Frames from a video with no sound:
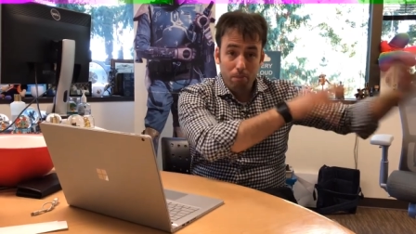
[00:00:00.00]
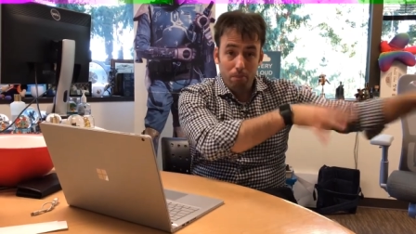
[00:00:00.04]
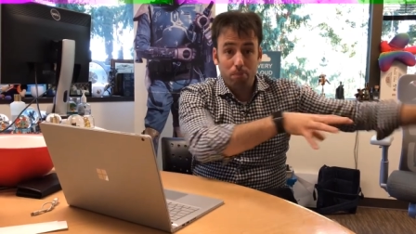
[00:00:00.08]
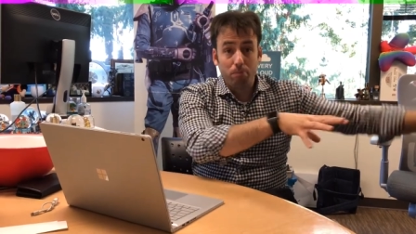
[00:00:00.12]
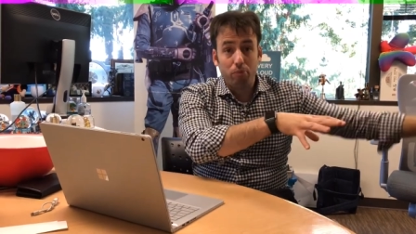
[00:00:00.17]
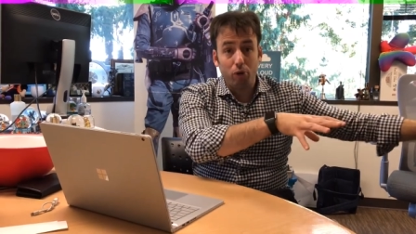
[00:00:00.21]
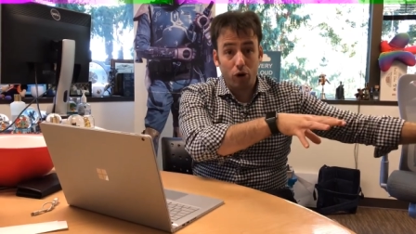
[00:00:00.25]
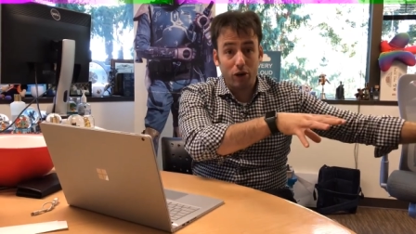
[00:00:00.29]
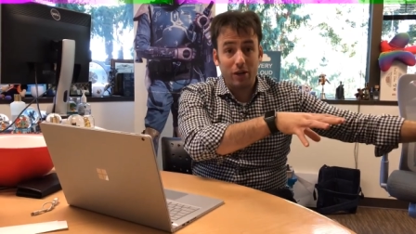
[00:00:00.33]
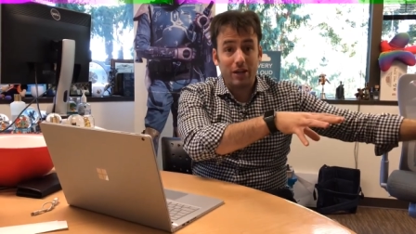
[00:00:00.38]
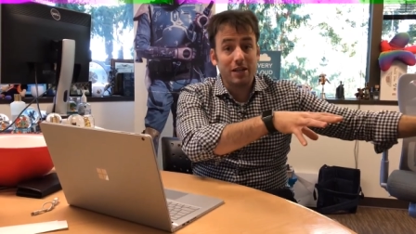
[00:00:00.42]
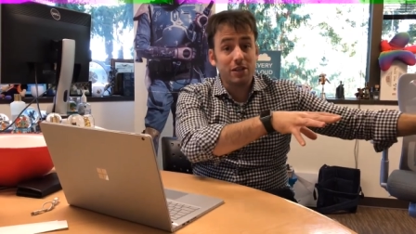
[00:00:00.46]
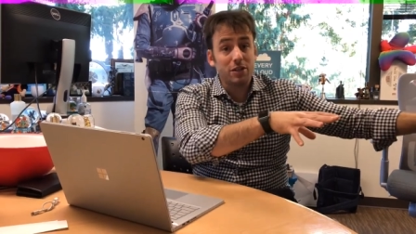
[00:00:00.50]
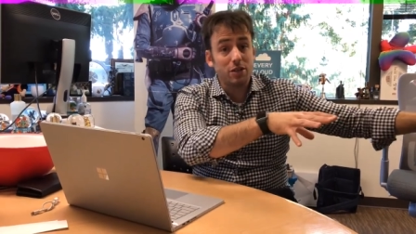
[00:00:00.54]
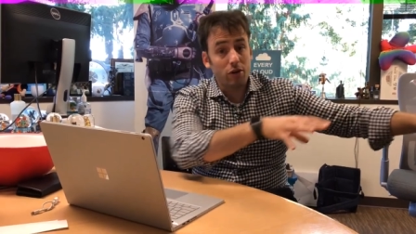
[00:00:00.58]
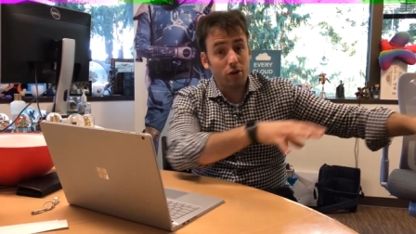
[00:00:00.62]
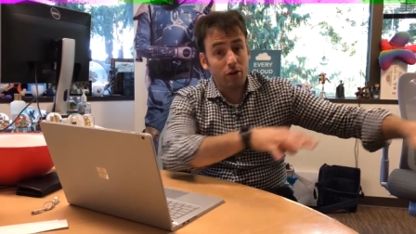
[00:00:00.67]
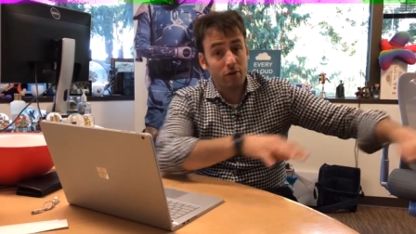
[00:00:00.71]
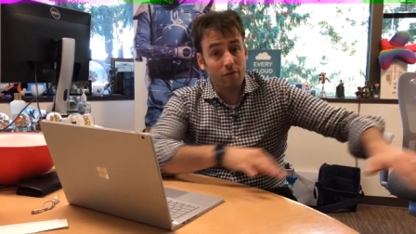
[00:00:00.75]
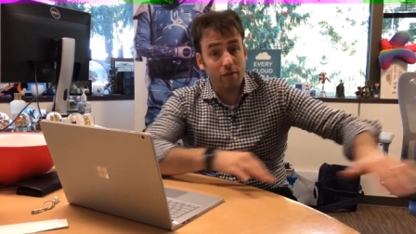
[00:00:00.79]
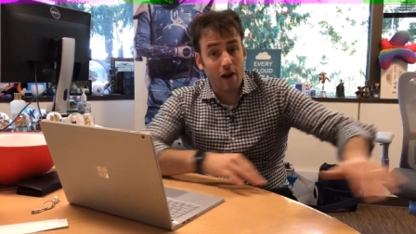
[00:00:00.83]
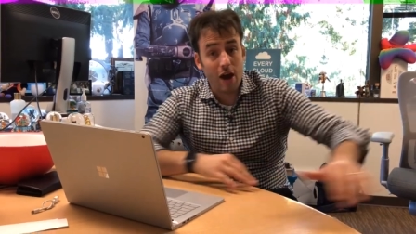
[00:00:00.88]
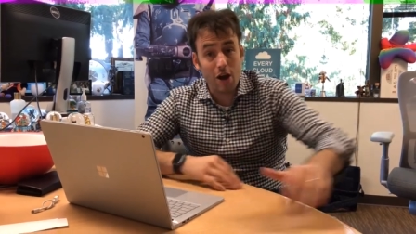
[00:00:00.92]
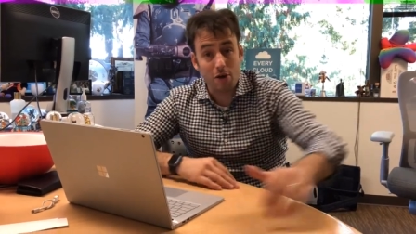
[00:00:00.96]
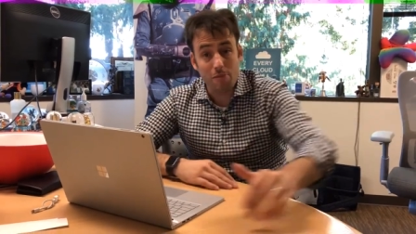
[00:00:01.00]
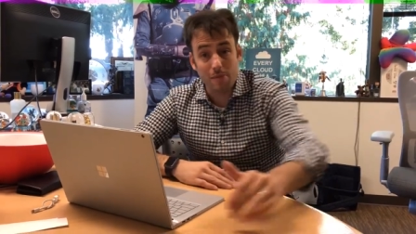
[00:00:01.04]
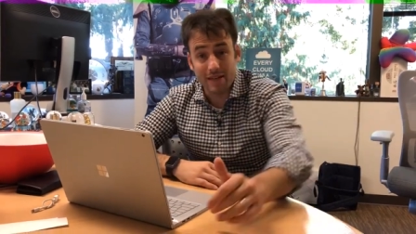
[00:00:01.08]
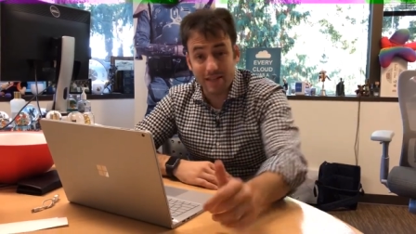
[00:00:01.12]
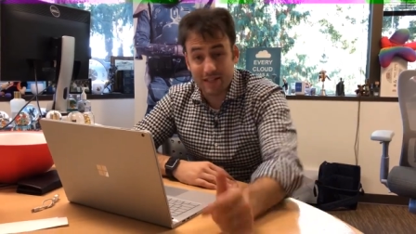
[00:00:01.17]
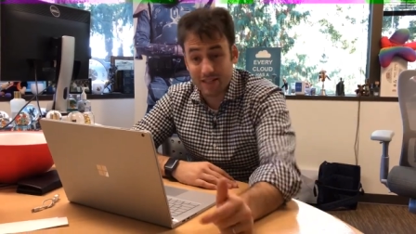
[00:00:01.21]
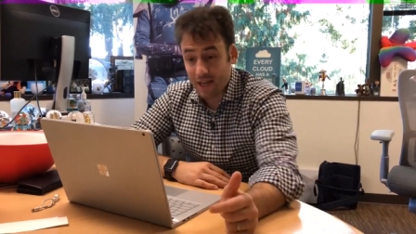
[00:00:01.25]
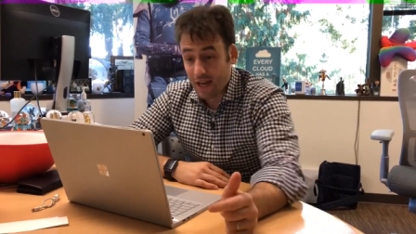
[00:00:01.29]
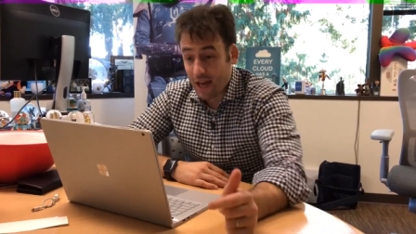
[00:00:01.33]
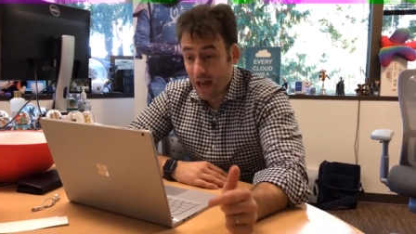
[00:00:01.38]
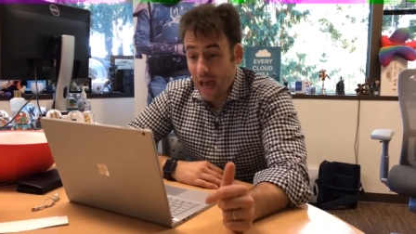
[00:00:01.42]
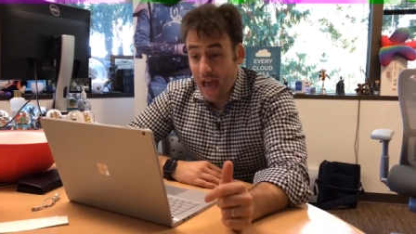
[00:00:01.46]
put it into your
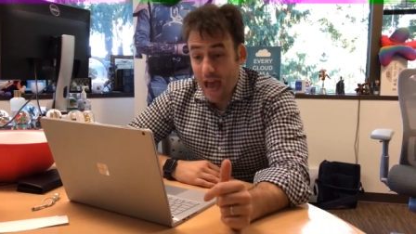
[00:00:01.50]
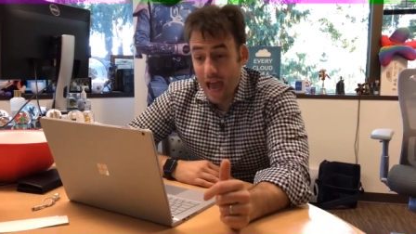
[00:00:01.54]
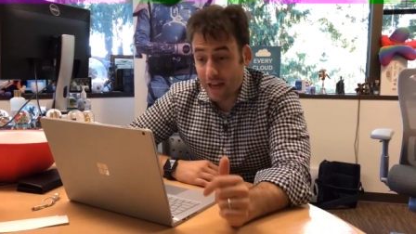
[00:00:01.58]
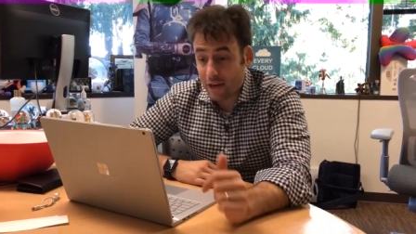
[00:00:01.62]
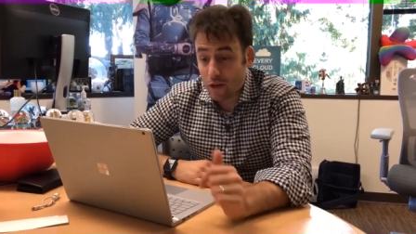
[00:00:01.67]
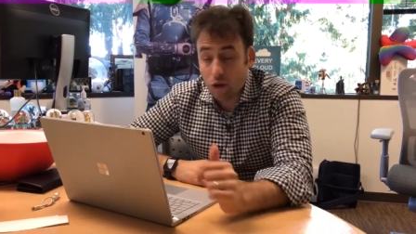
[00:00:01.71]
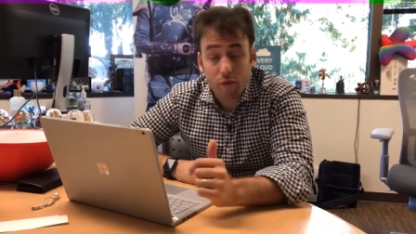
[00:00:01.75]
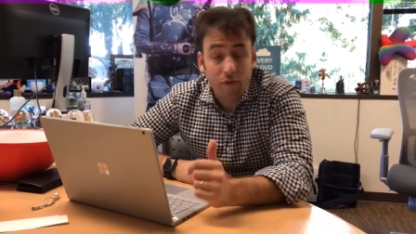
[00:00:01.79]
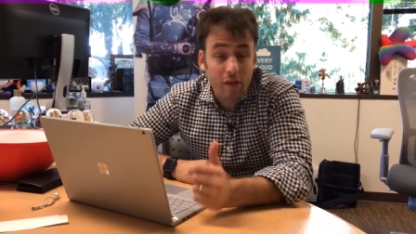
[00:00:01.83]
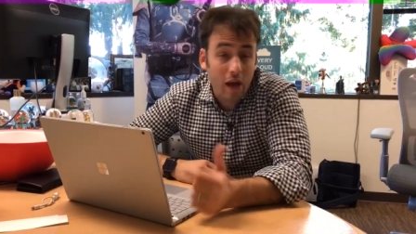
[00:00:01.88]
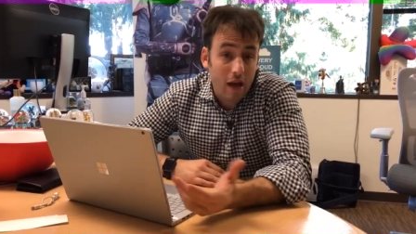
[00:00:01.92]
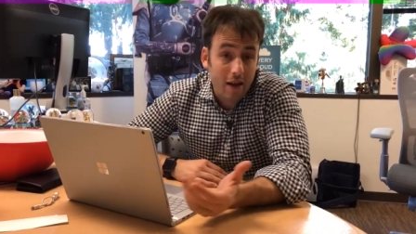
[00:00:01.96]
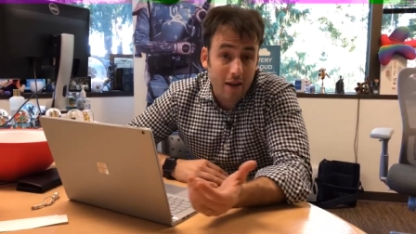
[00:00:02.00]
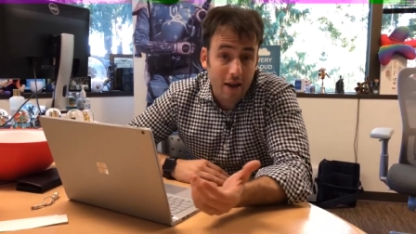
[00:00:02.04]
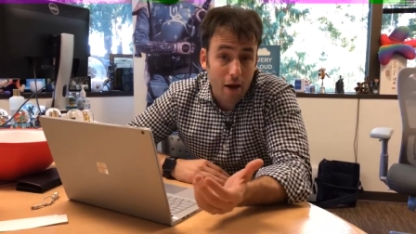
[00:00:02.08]
environments, and you've got